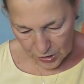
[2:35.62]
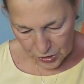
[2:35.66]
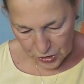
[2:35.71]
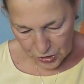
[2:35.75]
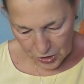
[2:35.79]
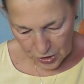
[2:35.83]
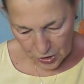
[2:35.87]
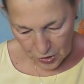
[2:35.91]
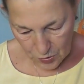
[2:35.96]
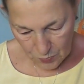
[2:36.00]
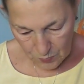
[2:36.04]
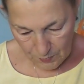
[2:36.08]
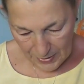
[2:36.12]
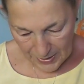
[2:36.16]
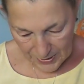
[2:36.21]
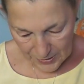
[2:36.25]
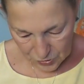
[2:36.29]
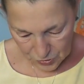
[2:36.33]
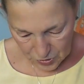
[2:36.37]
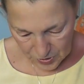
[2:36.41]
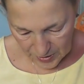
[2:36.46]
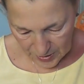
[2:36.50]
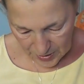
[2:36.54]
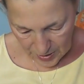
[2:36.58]

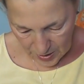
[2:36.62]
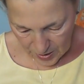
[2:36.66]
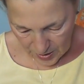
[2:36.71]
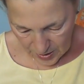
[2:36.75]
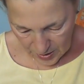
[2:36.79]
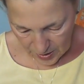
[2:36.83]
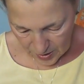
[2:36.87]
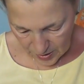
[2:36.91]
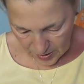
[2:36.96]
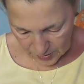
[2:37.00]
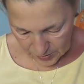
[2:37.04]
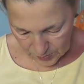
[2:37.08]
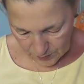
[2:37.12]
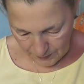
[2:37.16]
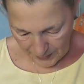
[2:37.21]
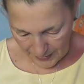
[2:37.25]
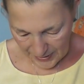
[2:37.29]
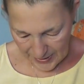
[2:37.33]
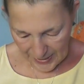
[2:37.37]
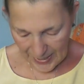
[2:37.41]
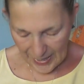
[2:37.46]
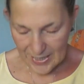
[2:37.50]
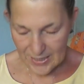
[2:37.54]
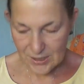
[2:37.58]
Geometric Heart
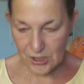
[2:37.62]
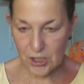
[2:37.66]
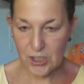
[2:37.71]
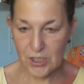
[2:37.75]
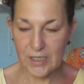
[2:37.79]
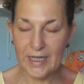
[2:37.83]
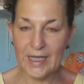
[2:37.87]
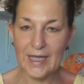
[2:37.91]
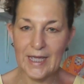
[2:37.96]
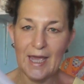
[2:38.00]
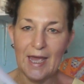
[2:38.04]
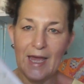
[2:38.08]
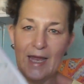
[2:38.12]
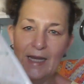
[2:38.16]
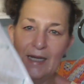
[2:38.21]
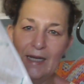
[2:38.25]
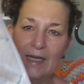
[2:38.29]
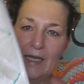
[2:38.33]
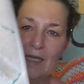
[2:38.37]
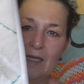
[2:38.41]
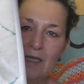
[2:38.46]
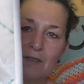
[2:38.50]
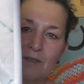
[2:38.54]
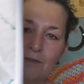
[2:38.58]
by Ashley
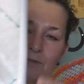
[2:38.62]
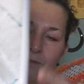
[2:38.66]
Kelly.